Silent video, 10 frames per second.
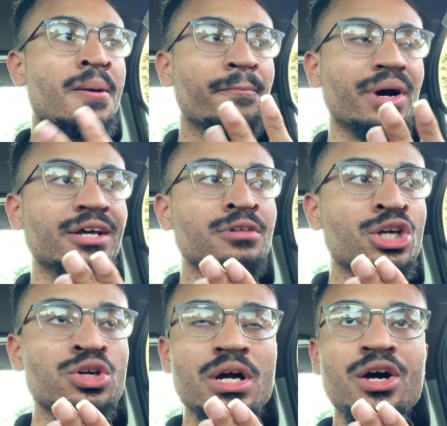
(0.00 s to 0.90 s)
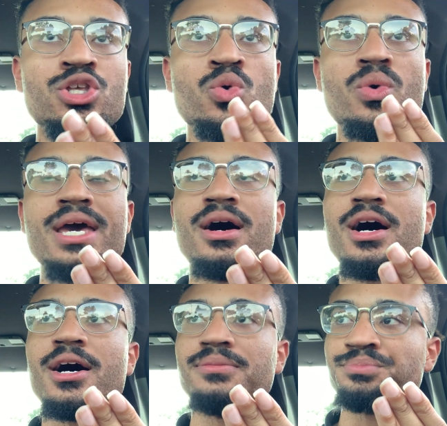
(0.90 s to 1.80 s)
But, you know, you went,
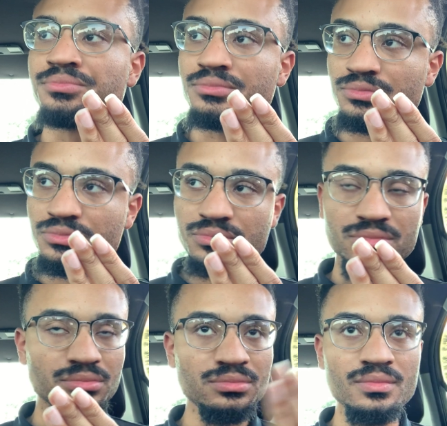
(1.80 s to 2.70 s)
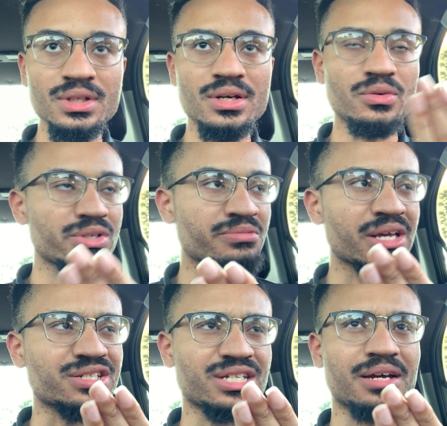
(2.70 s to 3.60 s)
what's some
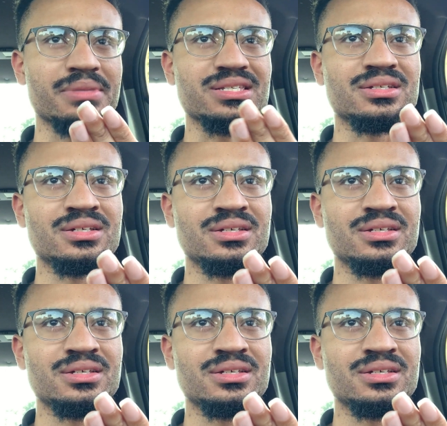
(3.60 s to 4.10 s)
other shit I'm missing?